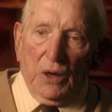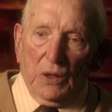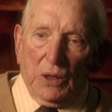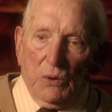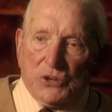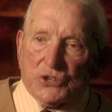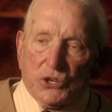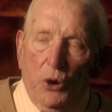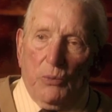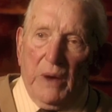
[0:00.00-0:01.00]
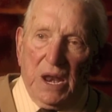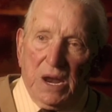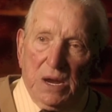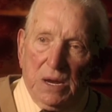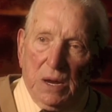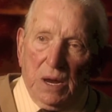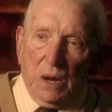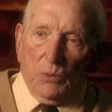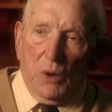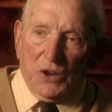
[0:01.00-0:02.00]
were so many
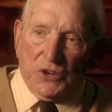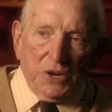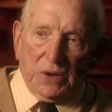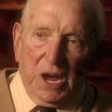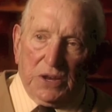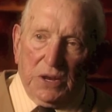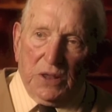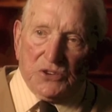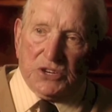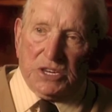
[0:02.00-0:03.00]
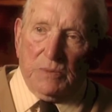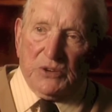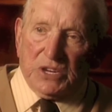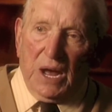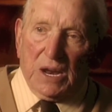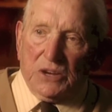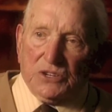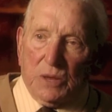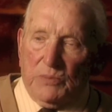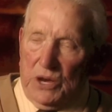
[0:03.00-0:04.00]
wanted to get in the city battalions,
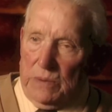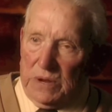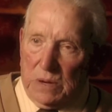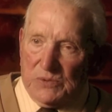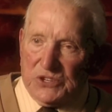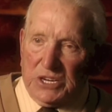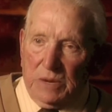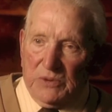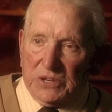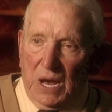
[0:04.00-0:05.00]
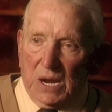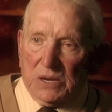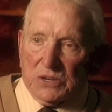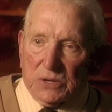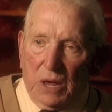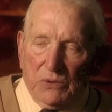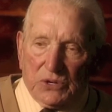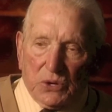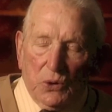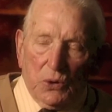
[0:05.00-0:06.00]
the Birmingham City Battalions, as they was
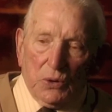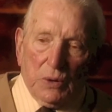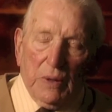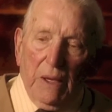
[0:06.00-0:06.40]
called.